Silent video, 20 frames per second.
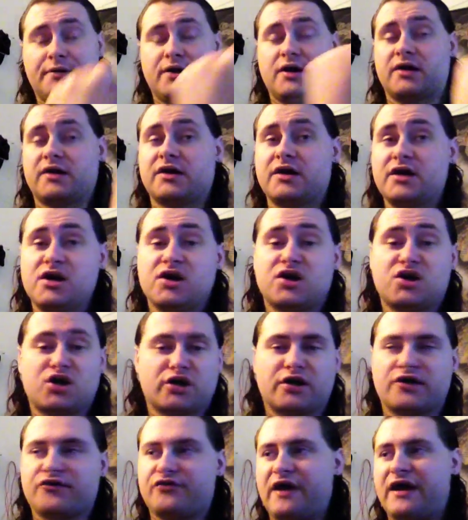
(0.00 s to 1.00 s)
Punk,
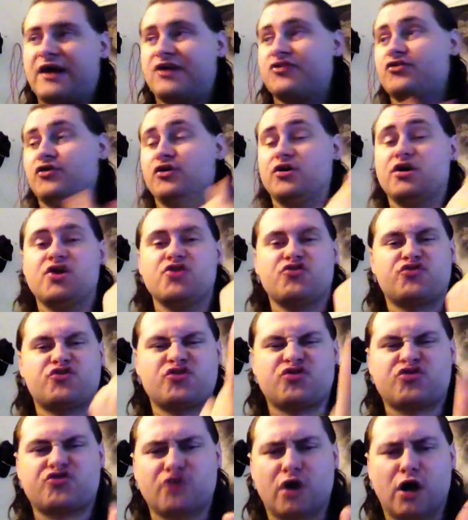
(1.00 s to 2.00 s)
Curtis Axel,
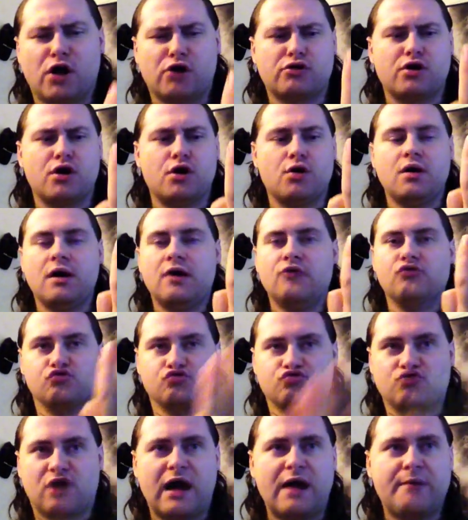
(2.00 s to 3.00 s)
Cesaro,
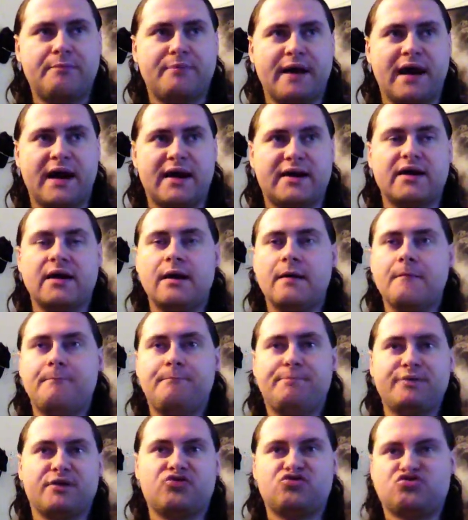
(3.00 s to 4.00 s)
Ryback,
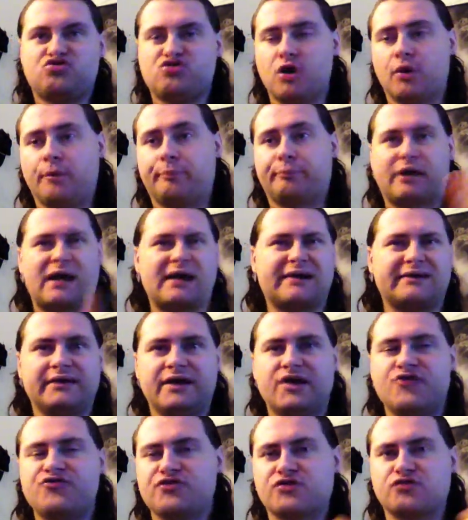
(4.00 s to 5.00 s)
Big Show, Brock
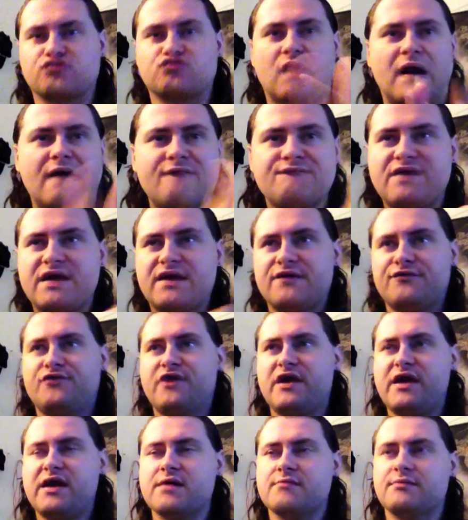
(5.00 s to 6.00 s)
Lesnar, Rob Van
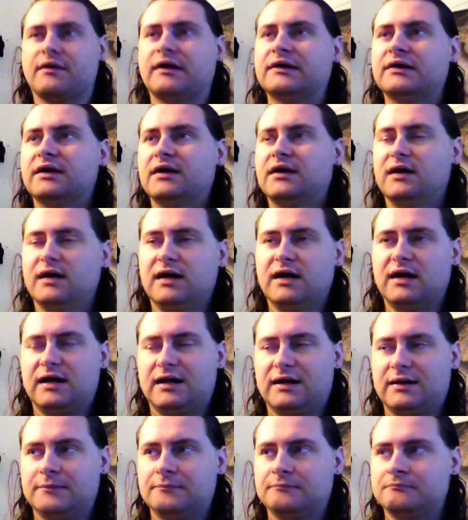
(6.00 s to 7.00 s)
Dam,
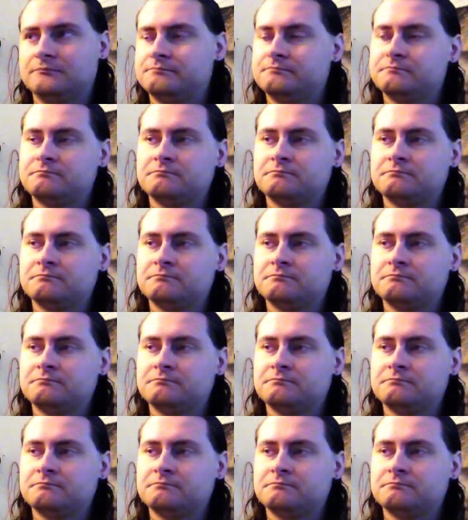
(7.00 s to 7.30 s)
um,